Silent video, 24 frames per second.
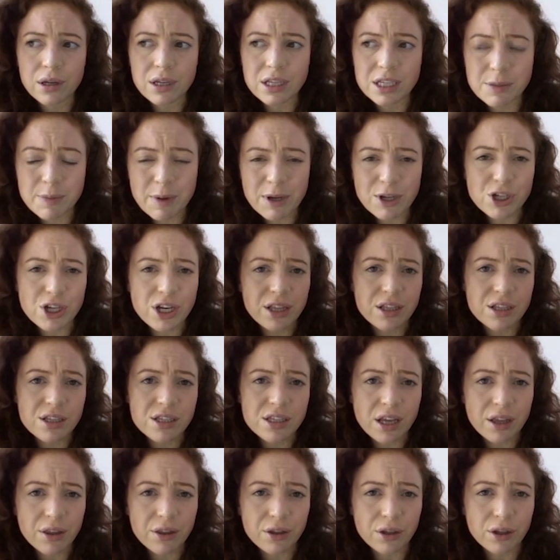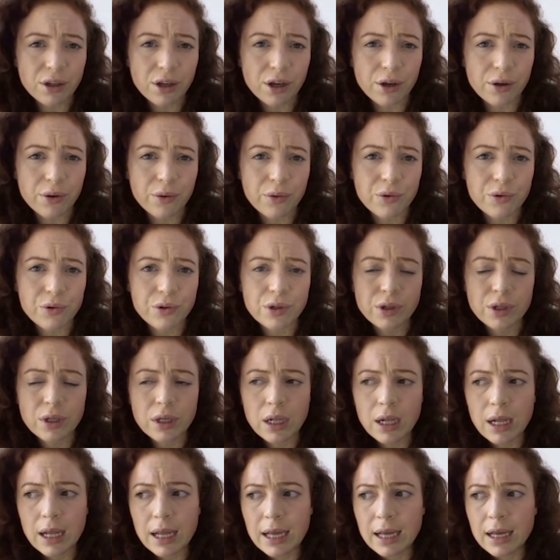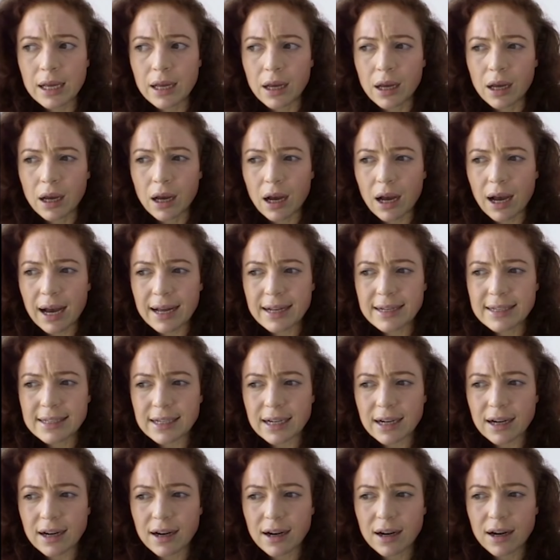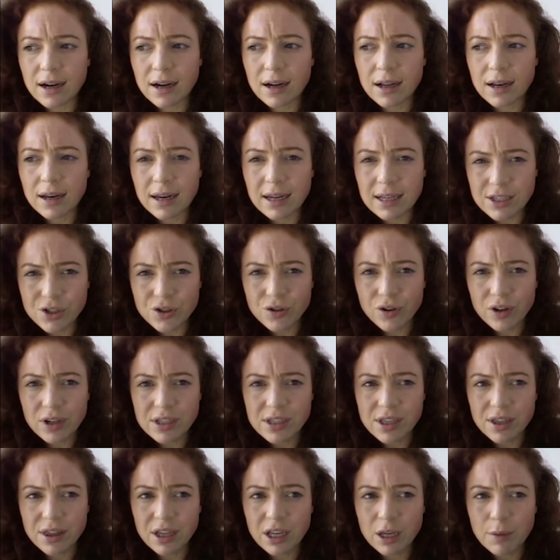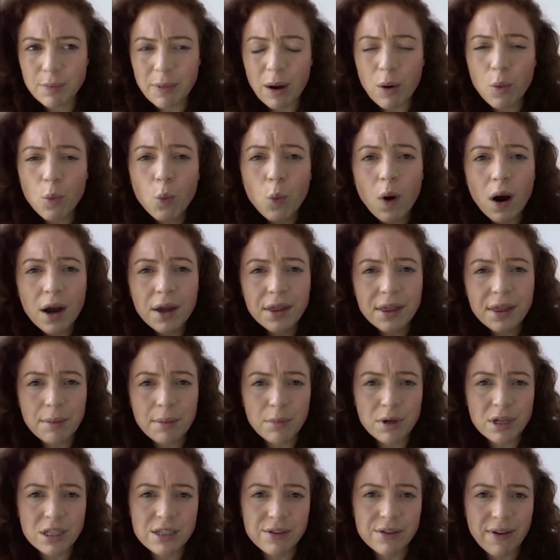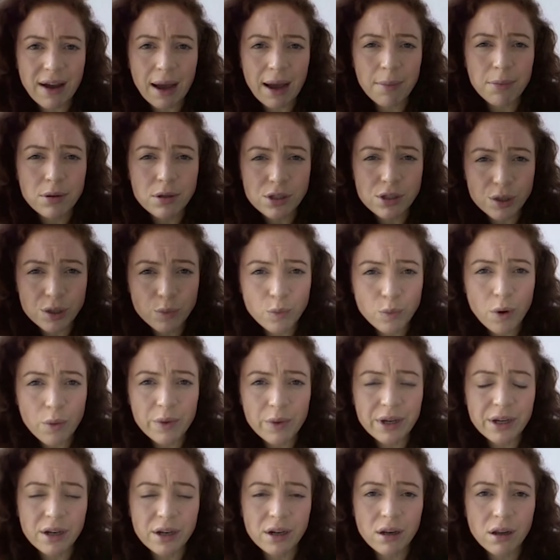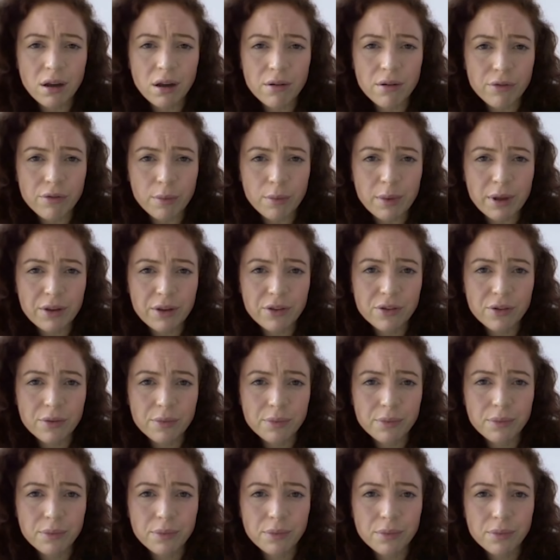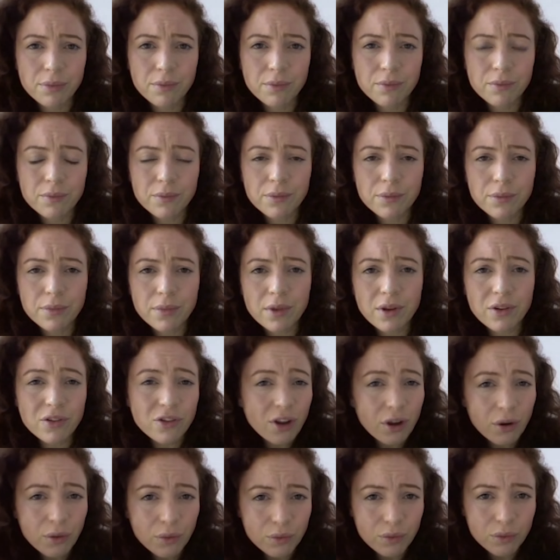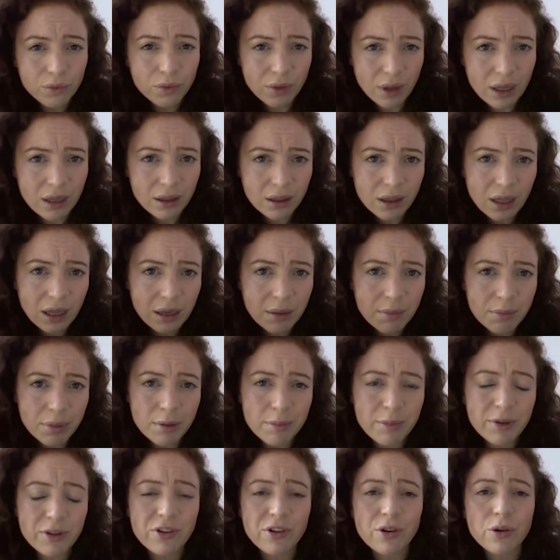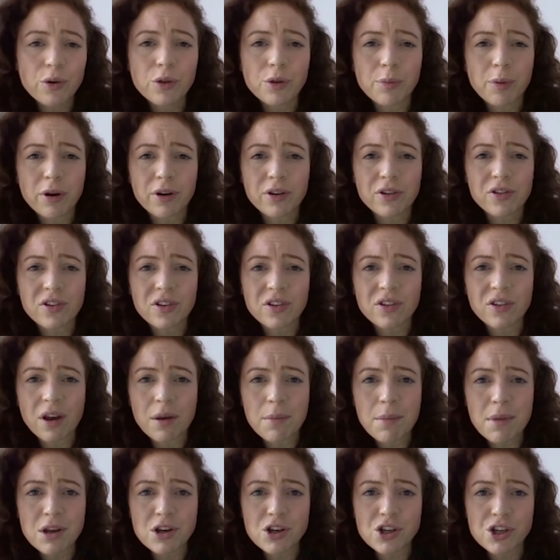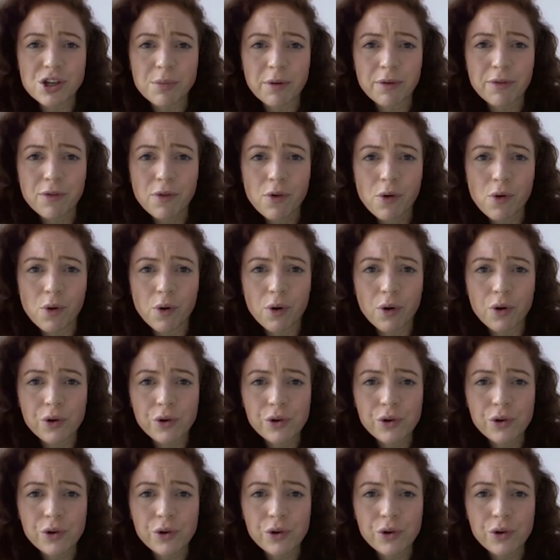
especially in the southern cone. And let's try to think about why that might have happened and what we can learn from it. So they implemented all the policies I mentioned before.